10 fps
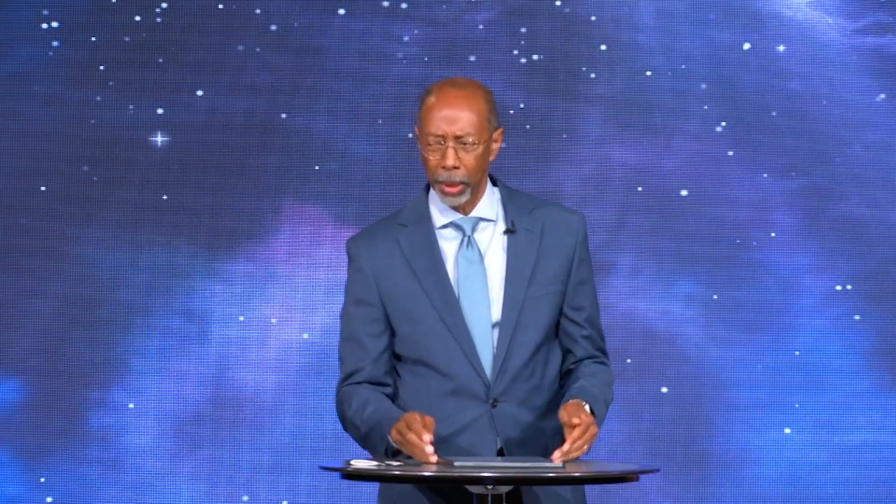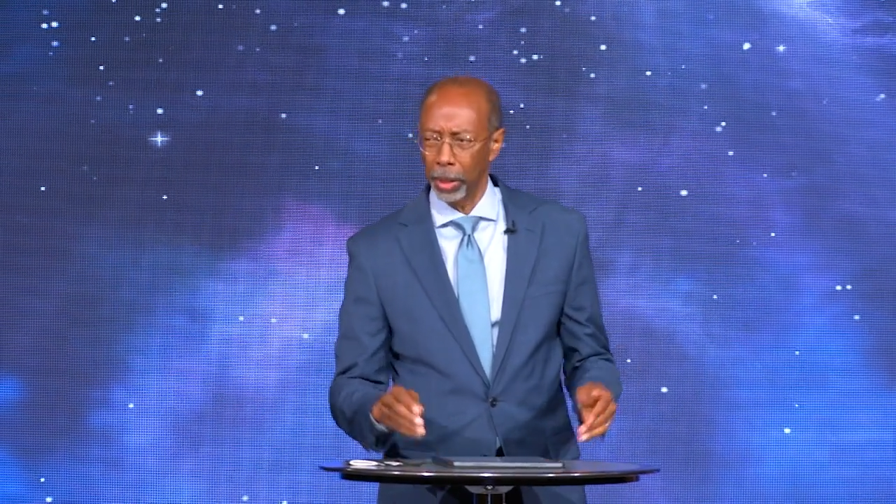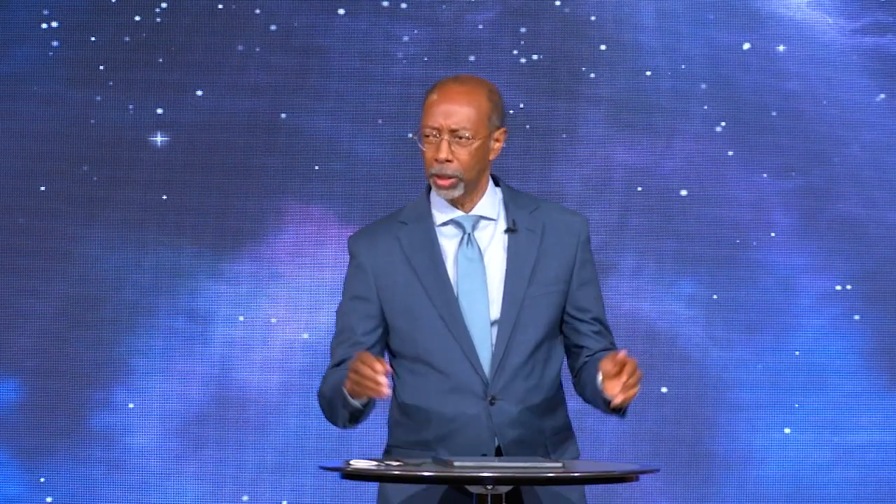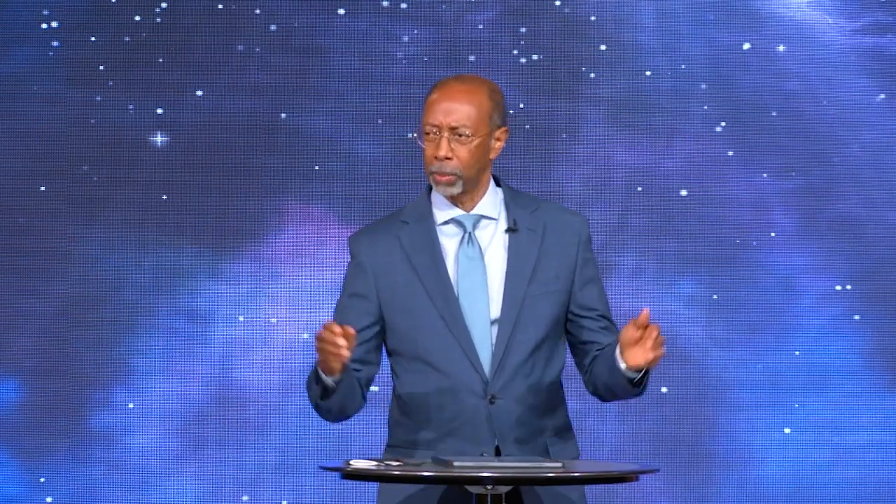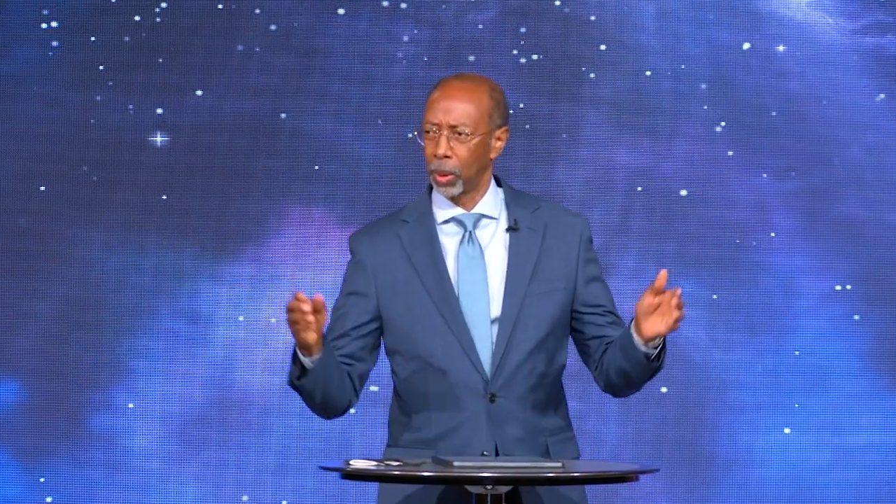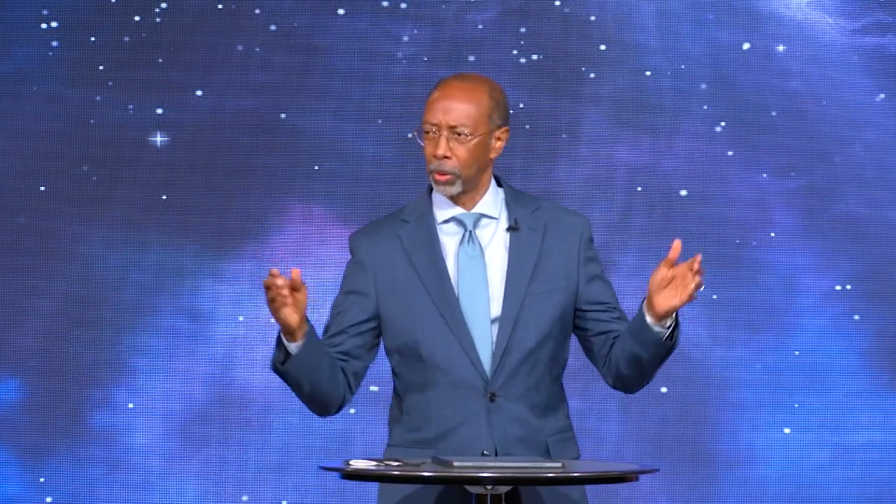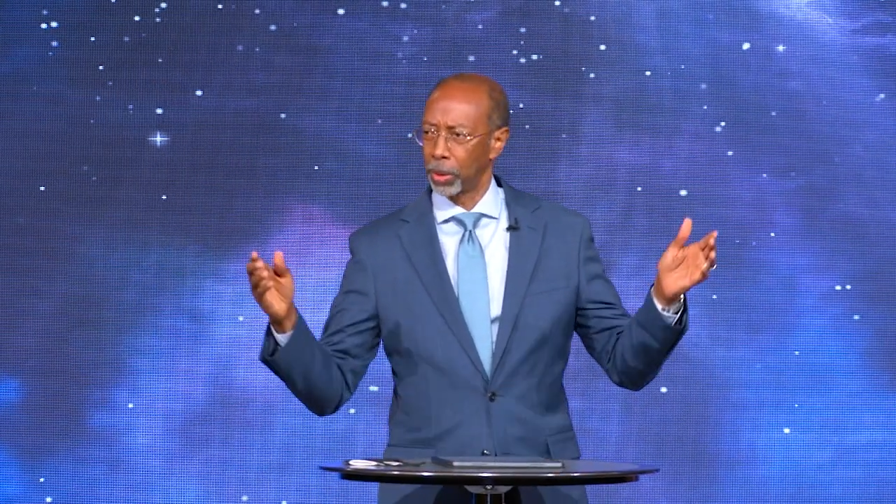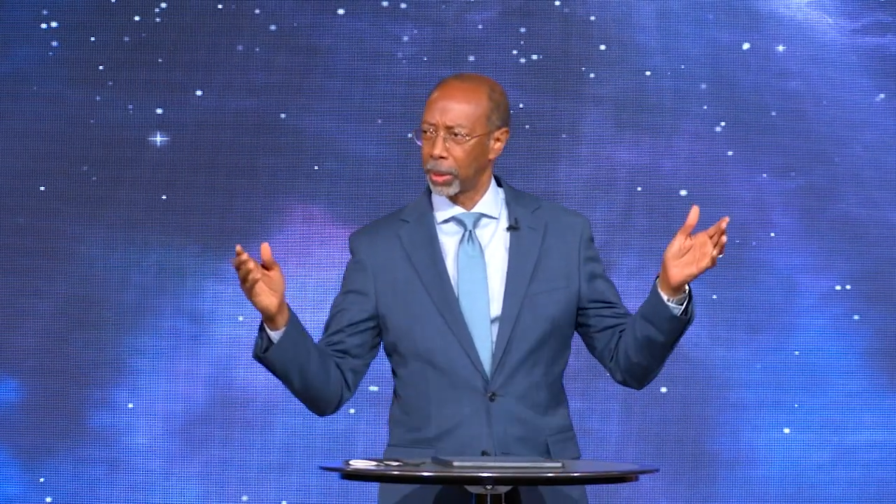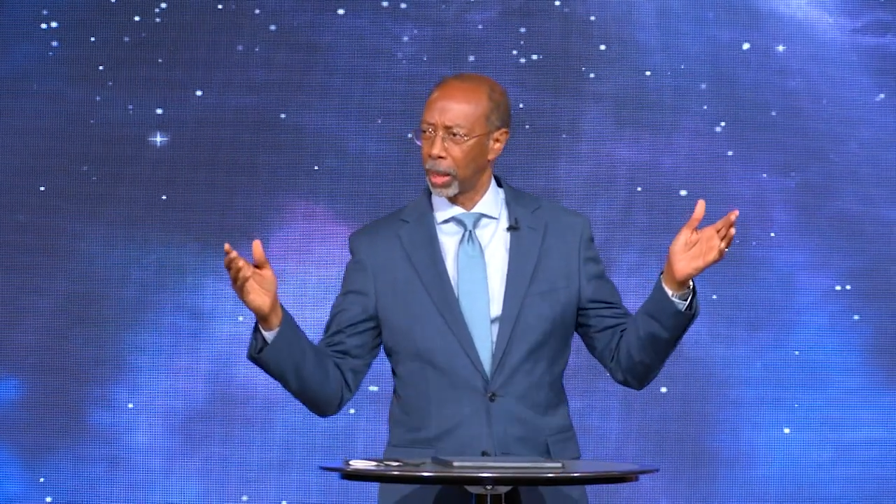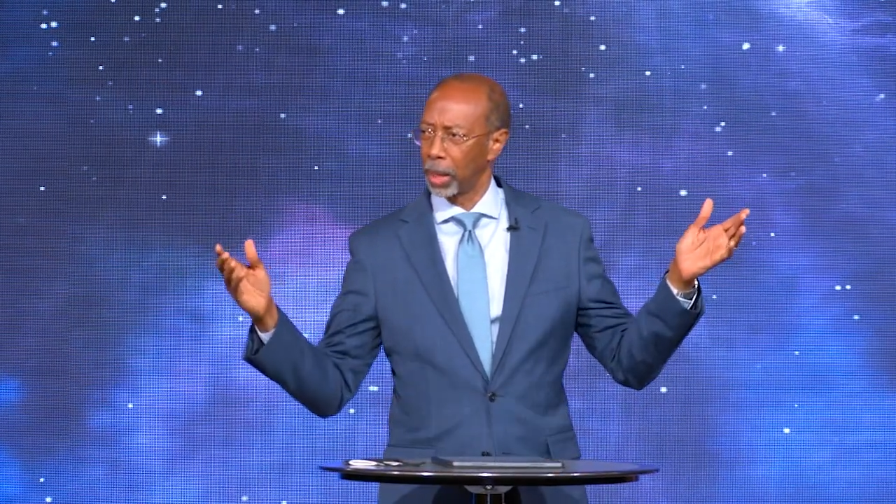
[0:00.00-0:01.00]
that explosion
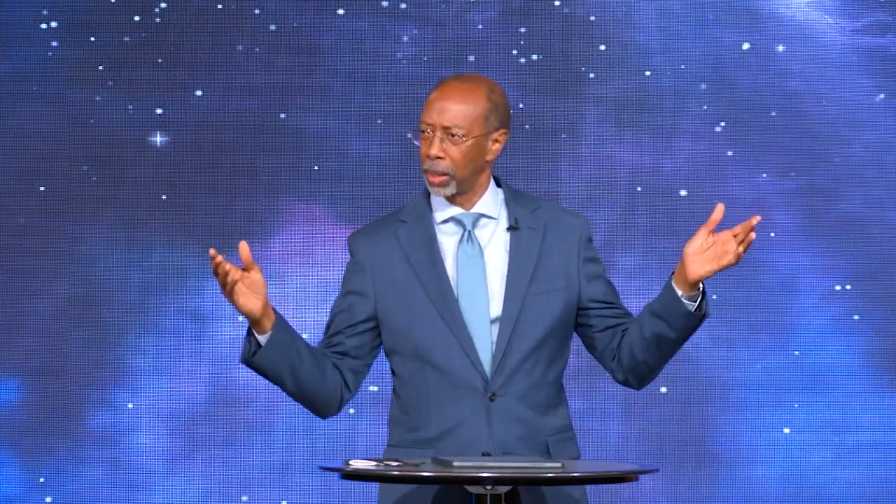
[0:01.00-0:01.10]
came